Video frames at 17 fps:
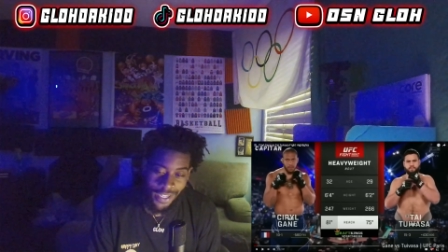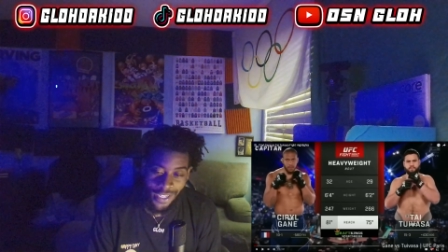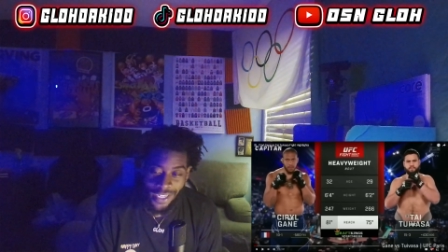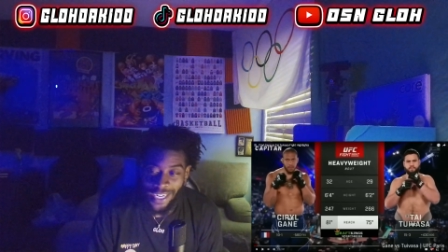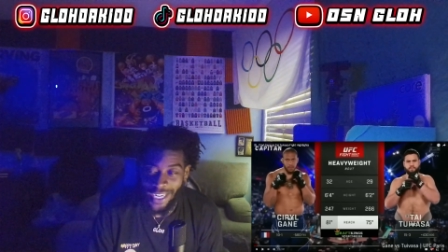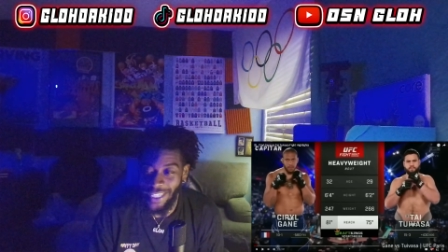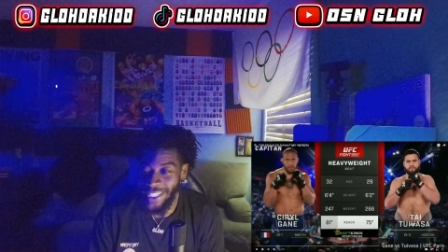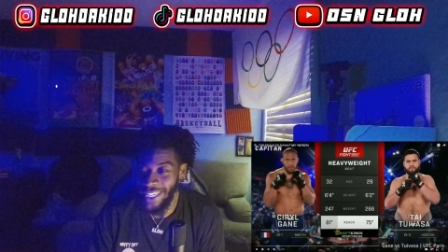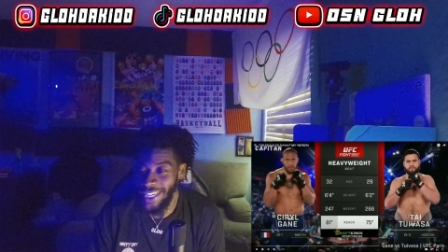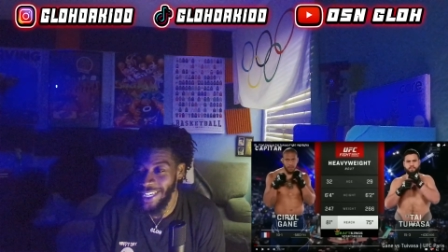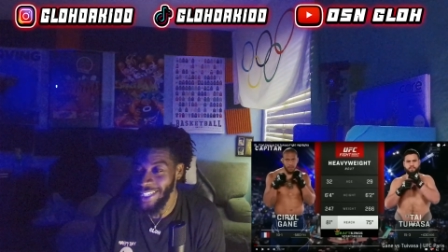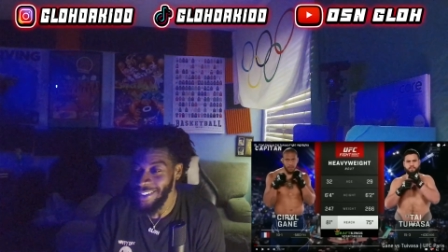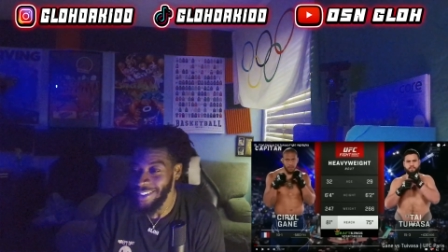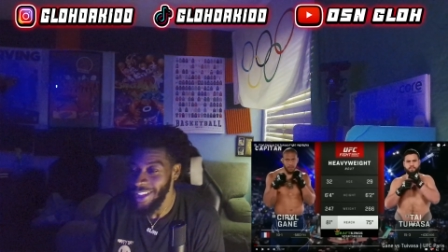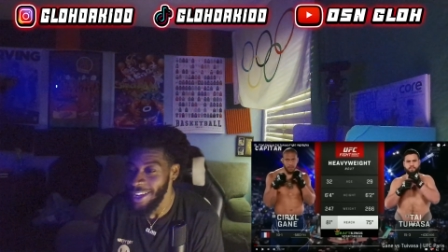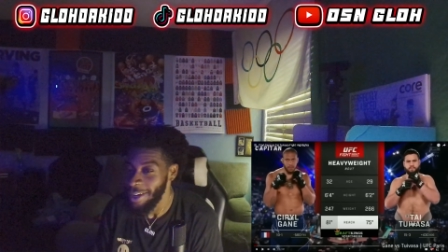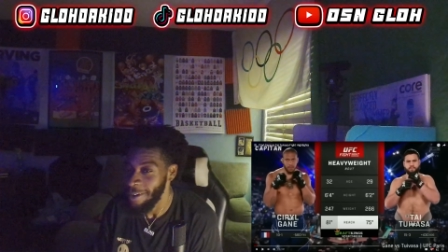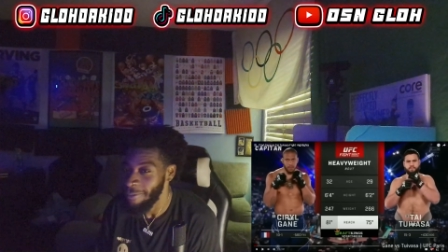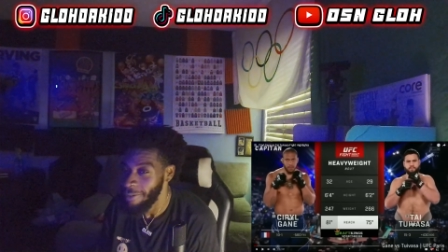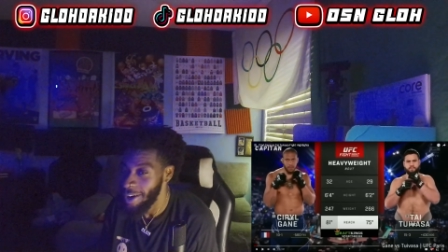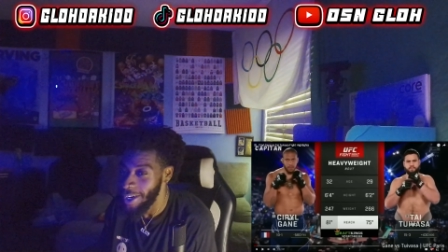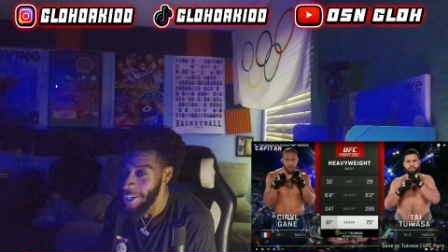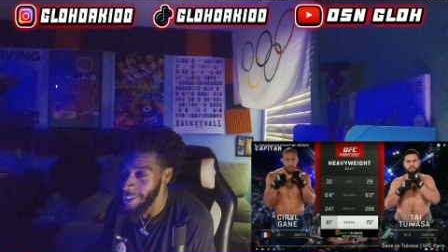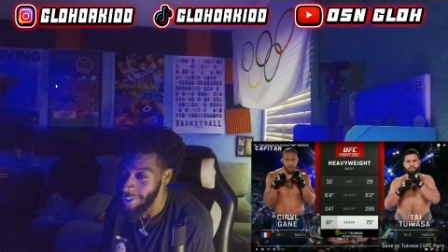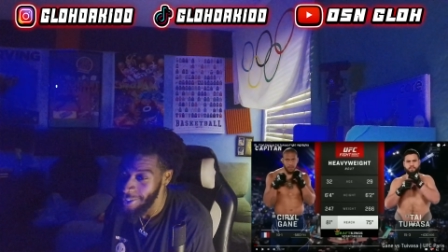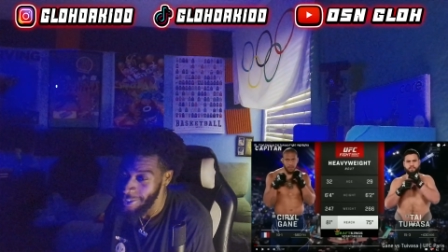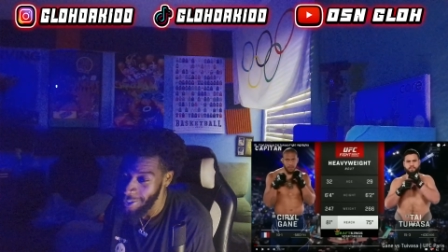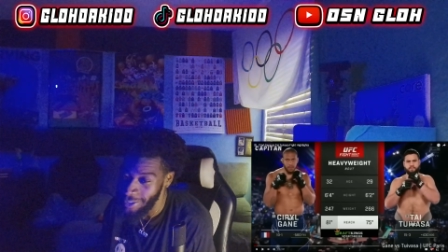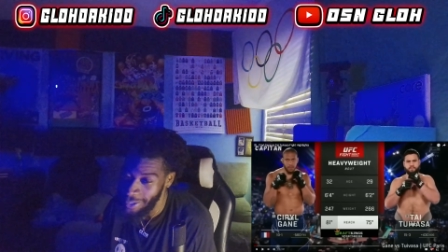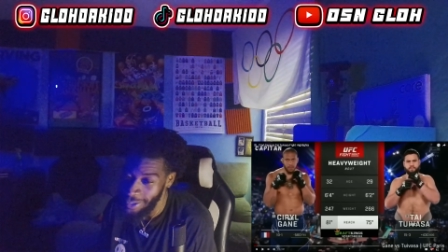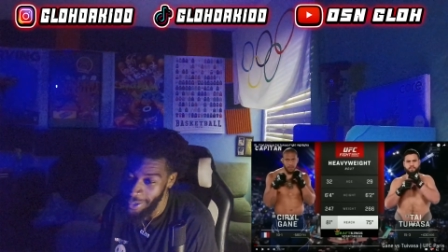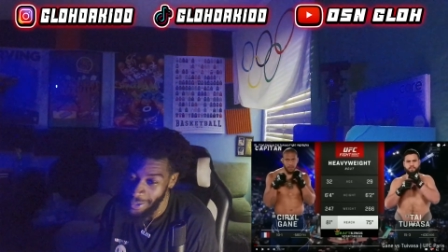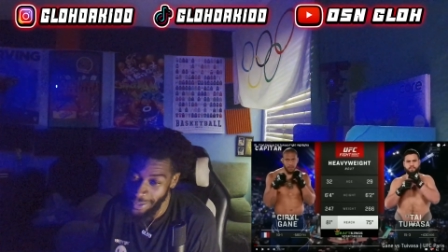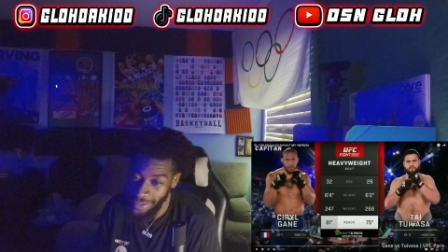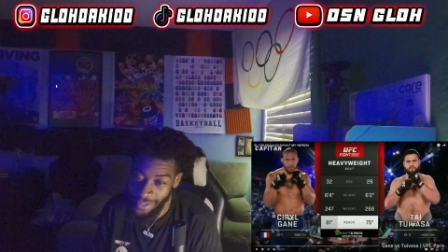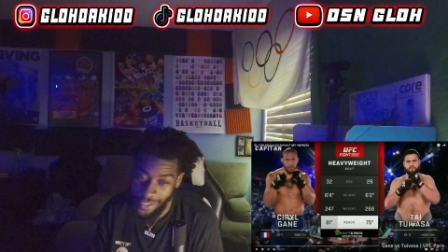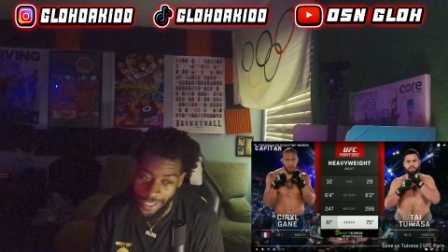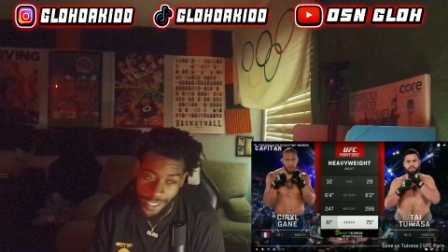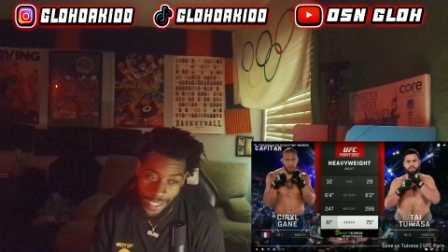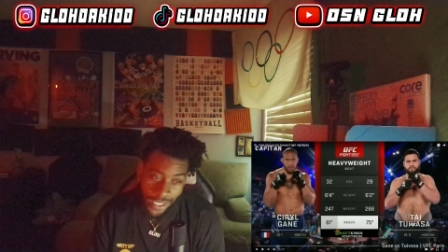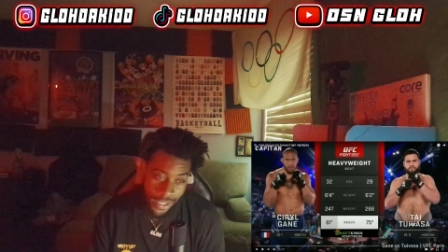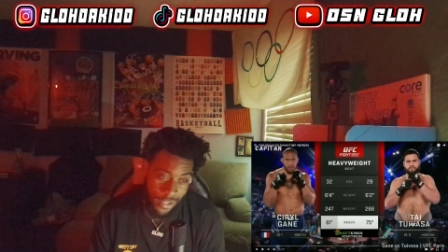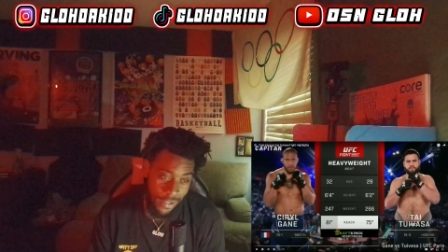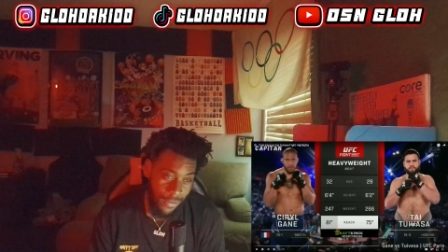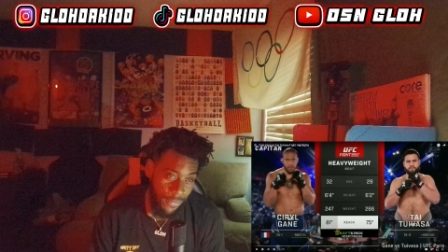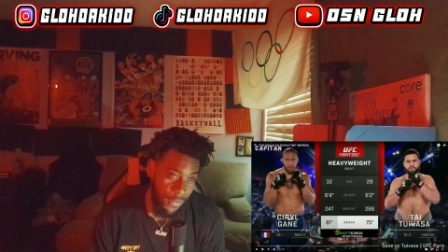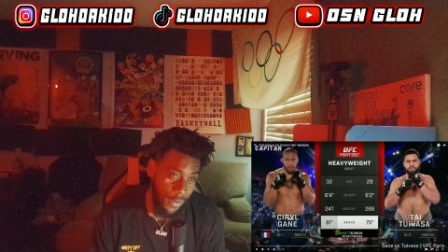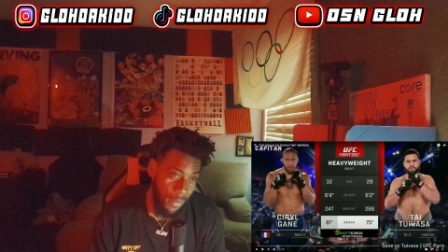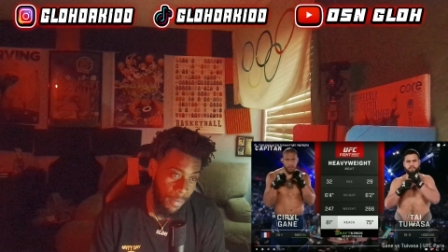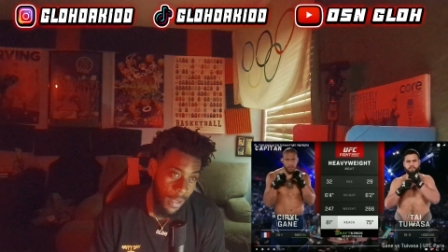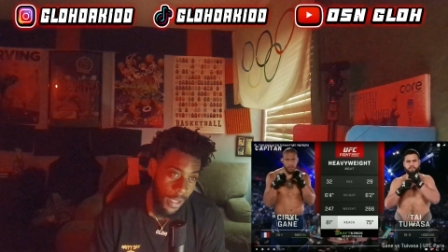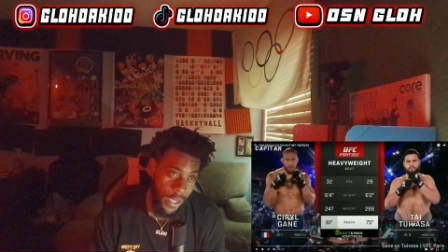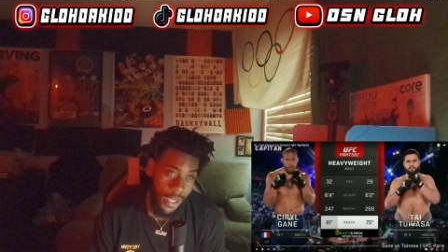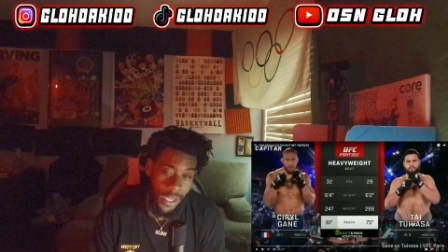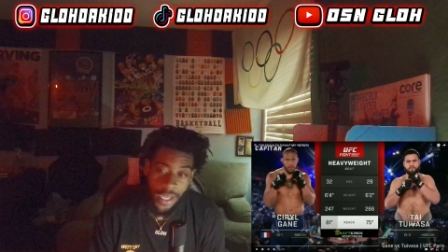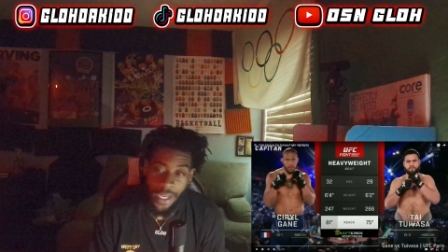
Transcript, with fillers: Did I say his name right? You know what I'm saying? You feel me?